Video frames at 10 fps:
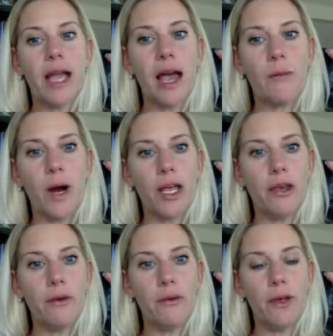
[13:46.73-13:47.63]
I
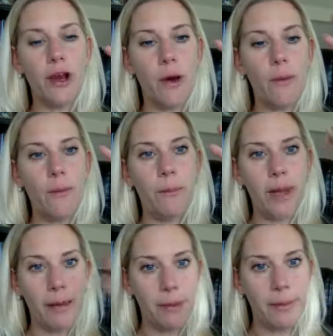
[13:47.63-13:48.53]
want you,
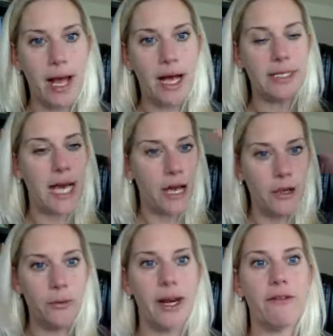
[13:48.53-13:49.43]
blah, blah, blah, tell
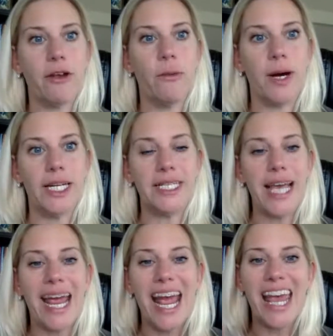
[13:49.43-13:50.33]
you whatever you want to
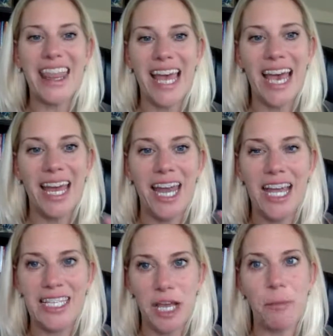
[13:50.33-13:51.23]
say. And then
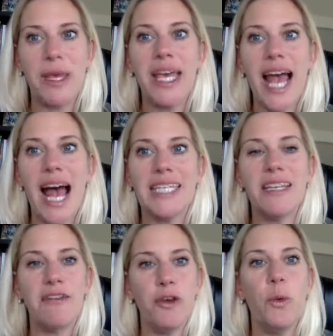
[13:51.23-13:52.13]
as a
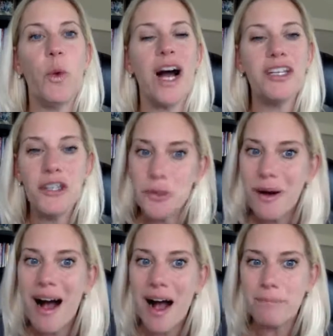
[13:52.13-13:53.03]
PS, if you want
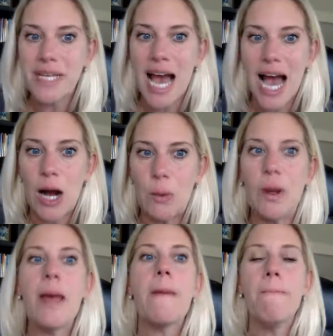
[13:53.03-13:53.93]
to opt out,
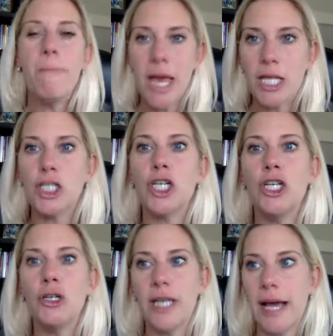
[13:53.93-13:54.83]
make sure
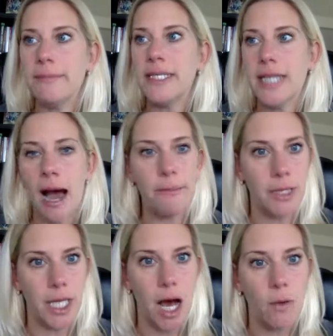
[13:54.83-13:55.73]
you type
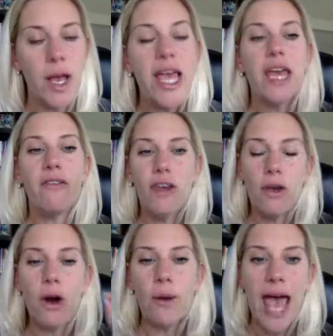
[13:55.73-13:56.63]
stop below. If
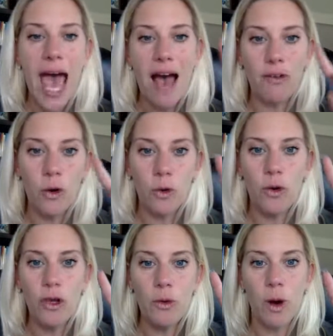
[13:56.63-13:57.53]
you don't have
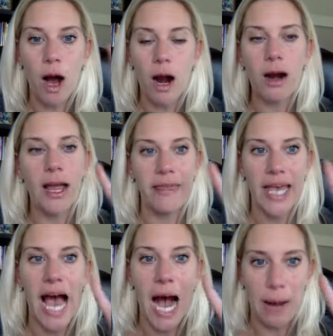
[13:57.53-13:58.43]
who you are and
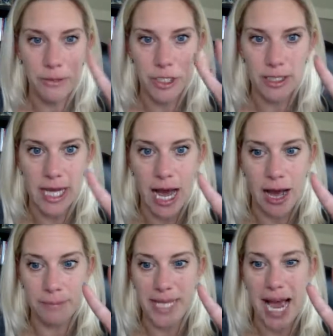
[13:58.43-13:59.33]
the option to
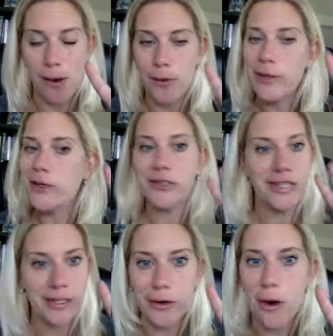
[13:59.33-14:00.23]
opt out, you're
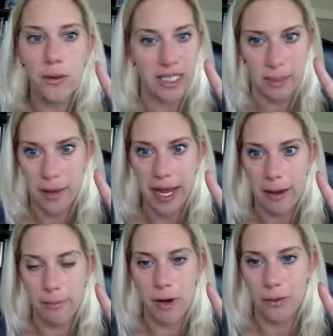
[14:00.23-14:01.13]
still going to
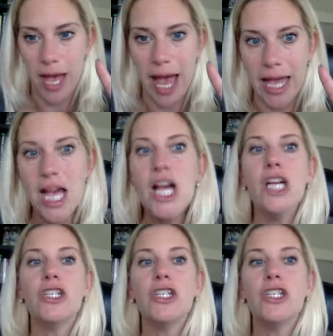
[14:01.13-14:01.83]
spam, okay?